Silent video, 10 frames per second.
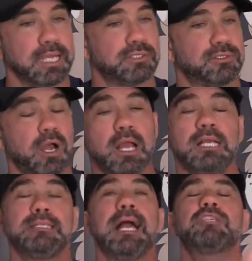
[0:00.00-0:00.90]
I saw.
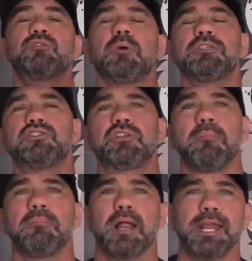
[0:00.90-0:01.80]
That's what
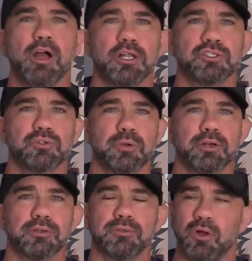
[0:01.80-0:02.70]
somebody on
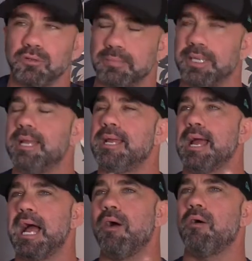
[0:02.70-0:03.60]
Twitter told me.
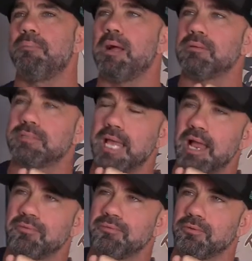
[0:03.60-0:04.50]
How about
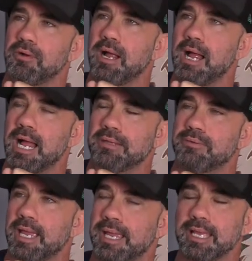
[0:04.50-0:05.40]
that for a hot
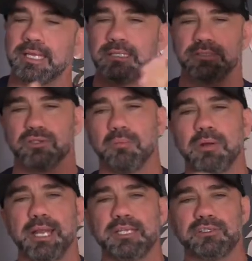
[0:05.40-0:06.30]
take?
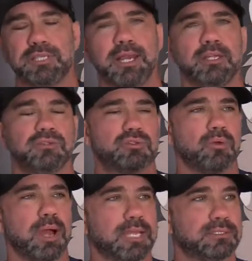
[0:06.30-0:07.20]
Somebody said it,
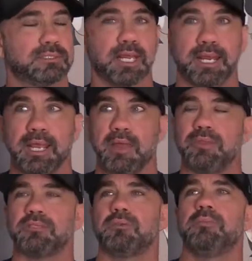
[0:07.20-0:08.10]
so I said it, and
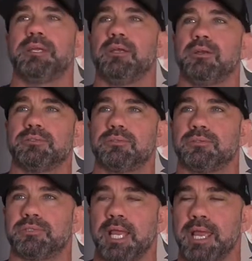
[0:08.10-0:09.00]
then somebody else will
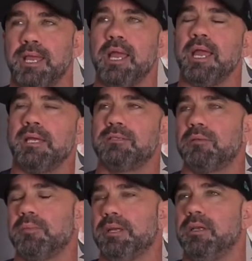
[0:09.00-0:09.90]
say it, and
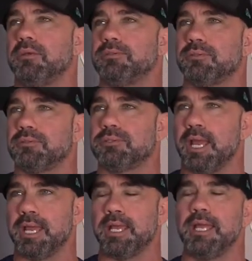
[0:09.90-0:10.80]
somebody else will
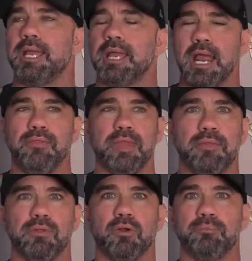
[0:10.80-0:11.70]
say it, and
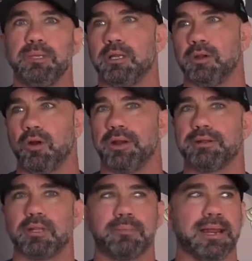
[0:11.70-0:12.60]
then there'll be an
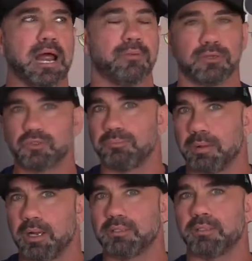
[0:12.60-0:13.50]
article about how there's
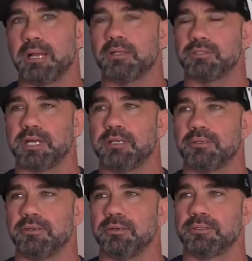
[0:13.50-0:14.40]
buzz about
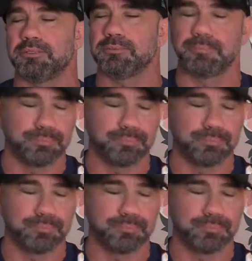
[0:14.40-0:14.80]
Jalen Hurts